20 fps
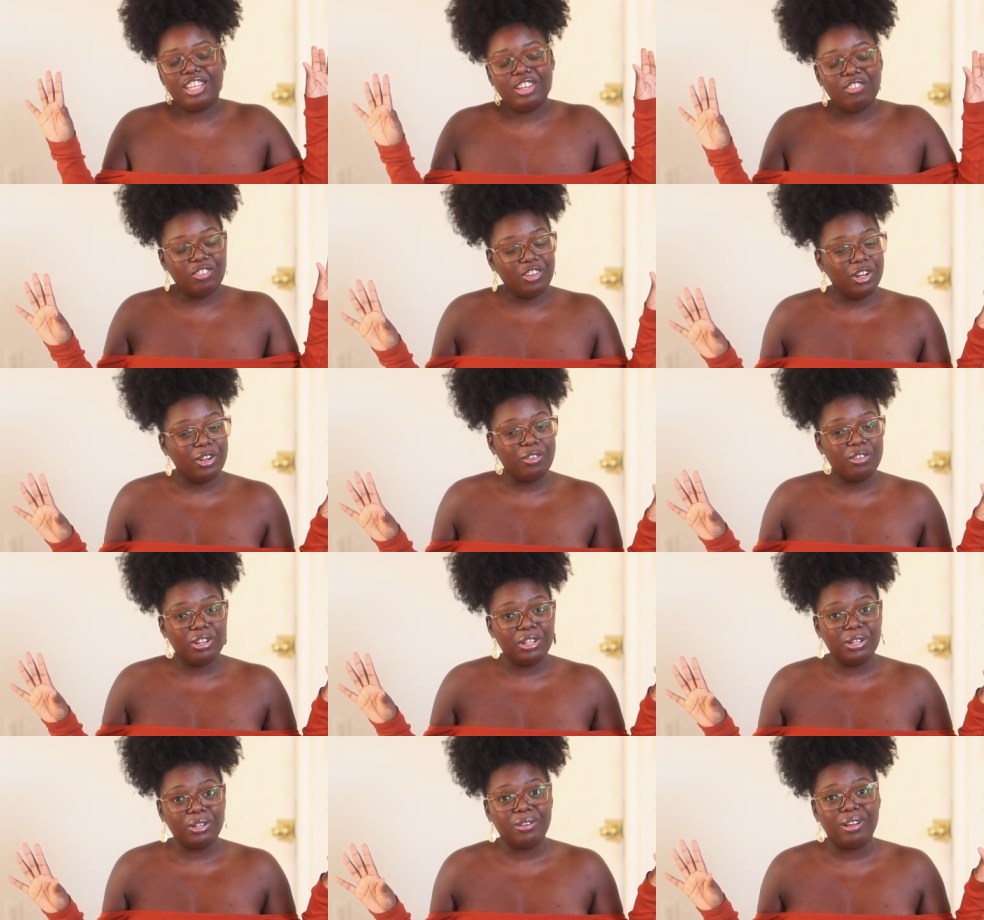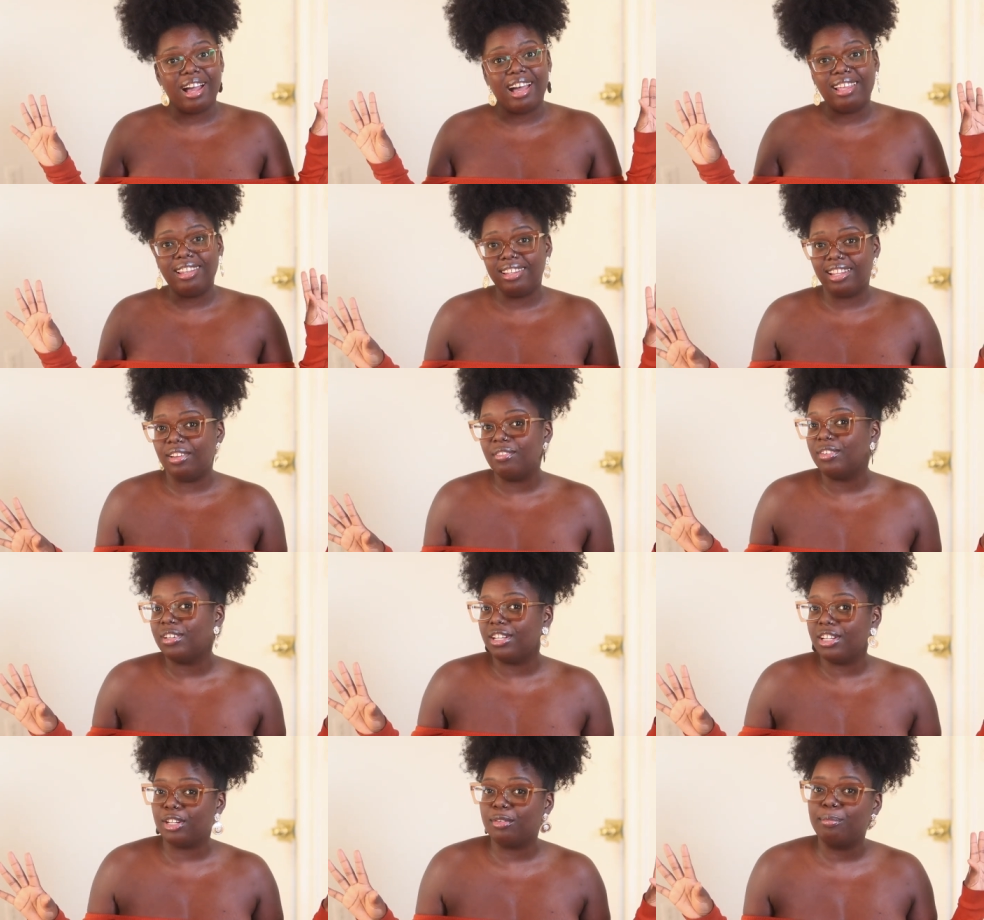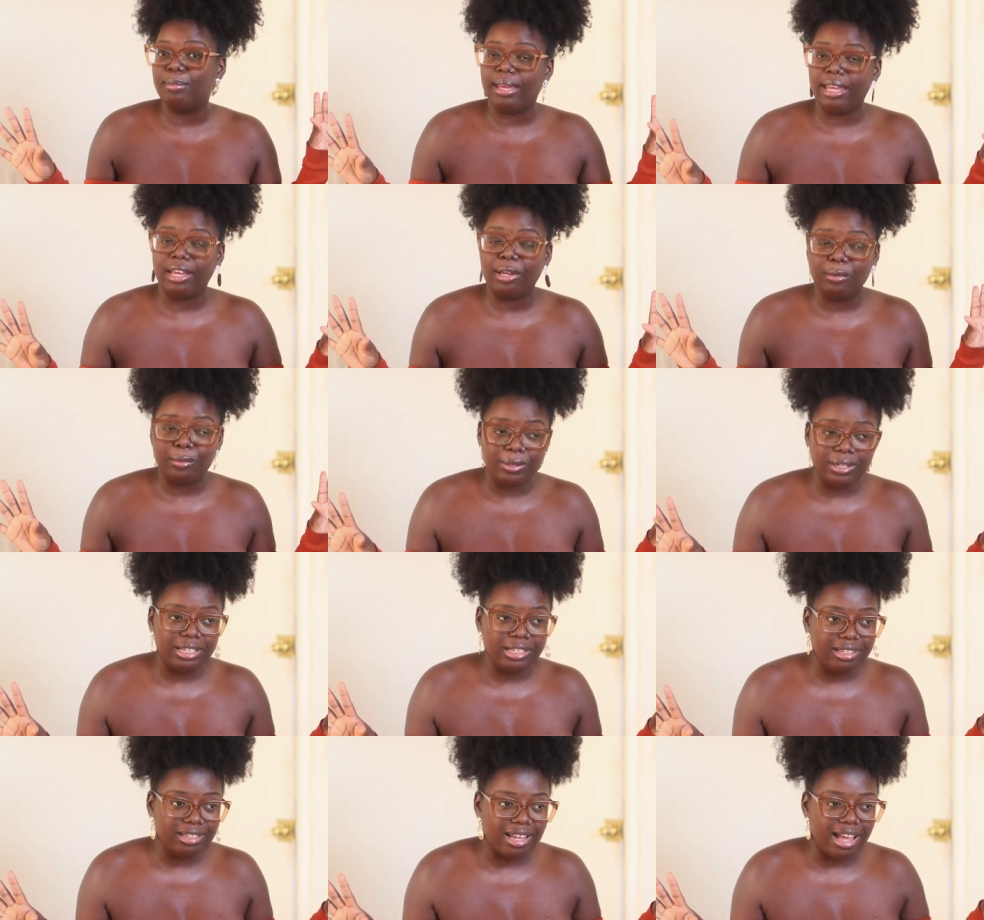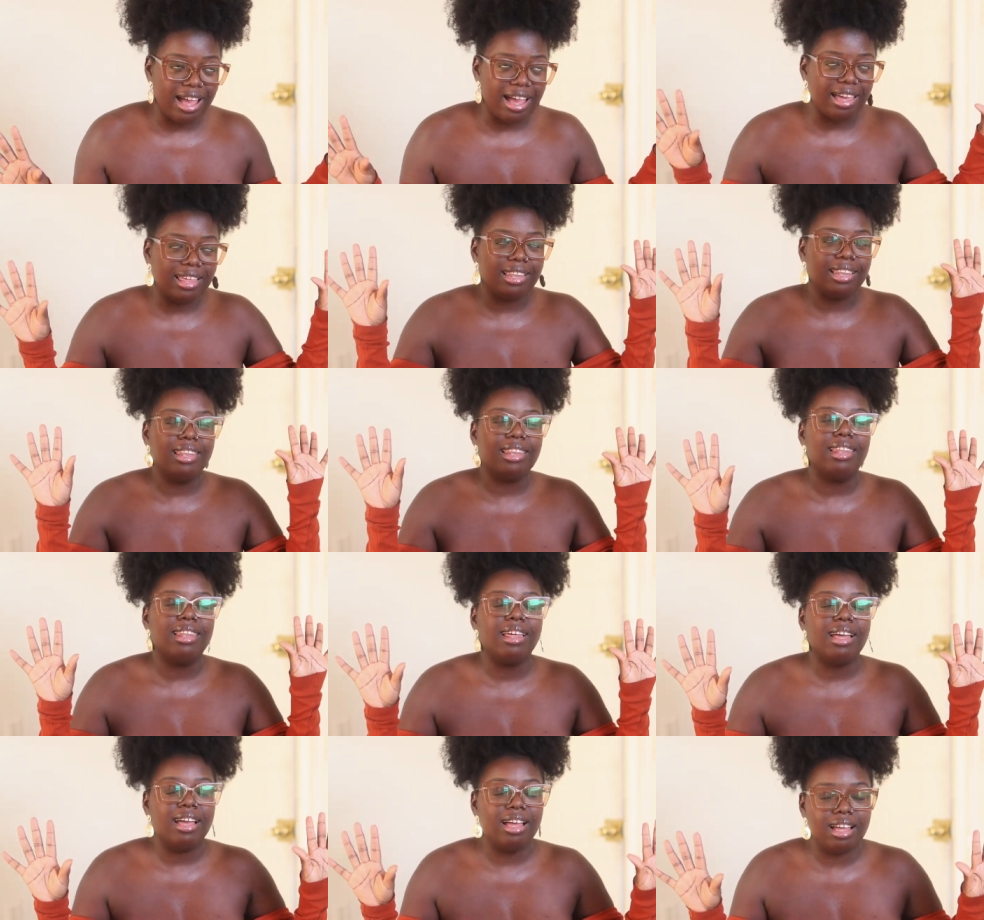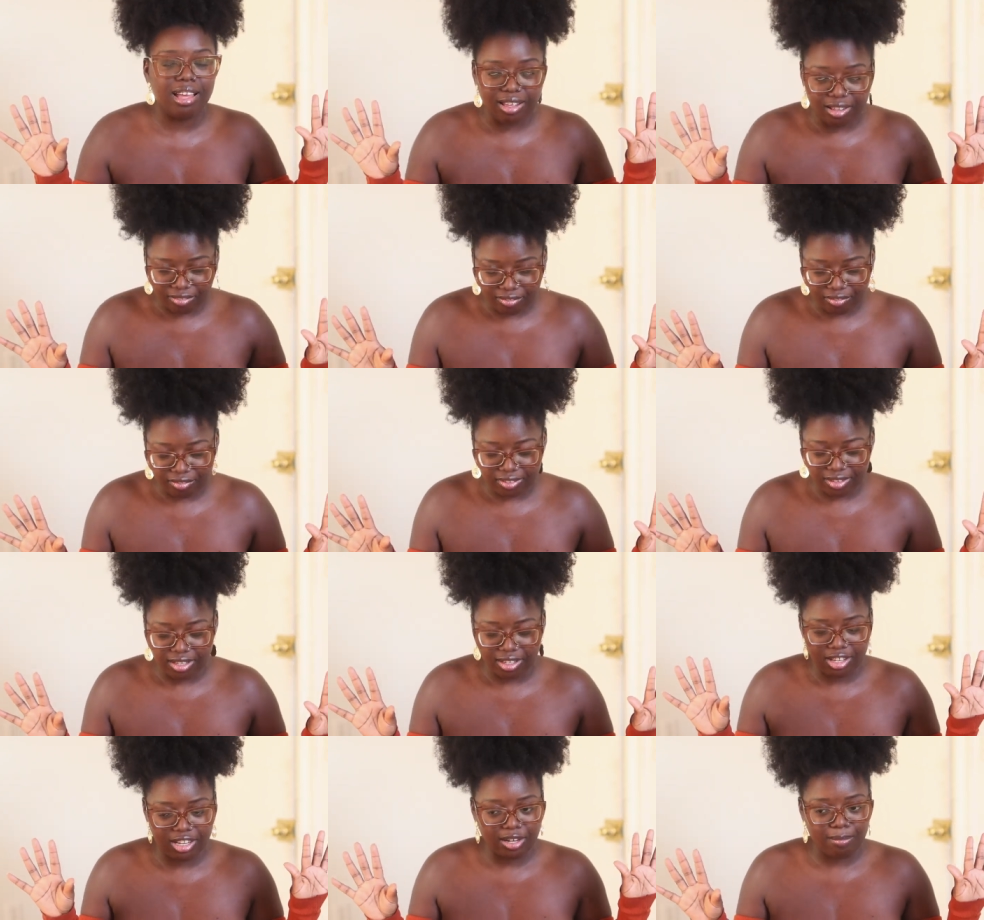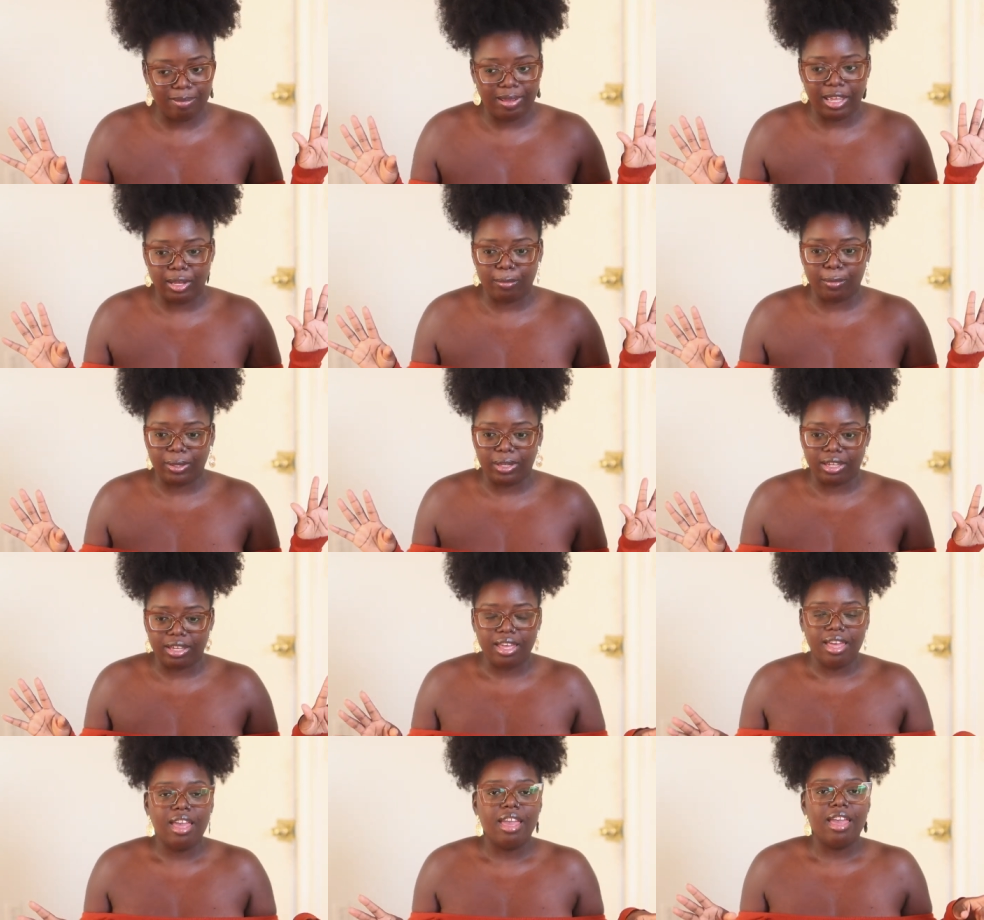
If you don't know, I love a good bang wig. I love a good bang wig.